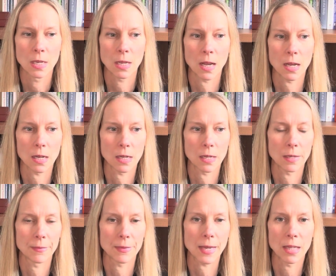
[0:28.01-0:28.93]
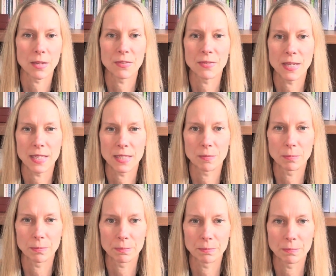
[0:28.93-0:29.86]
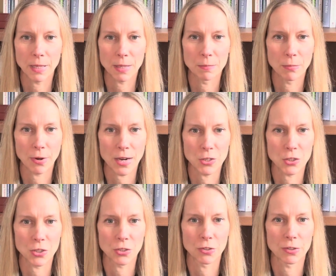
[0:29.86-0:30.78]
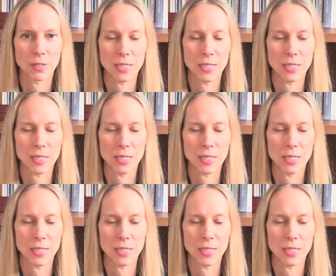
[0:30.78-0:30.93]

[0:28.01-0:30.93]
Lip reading: elevated blood pressure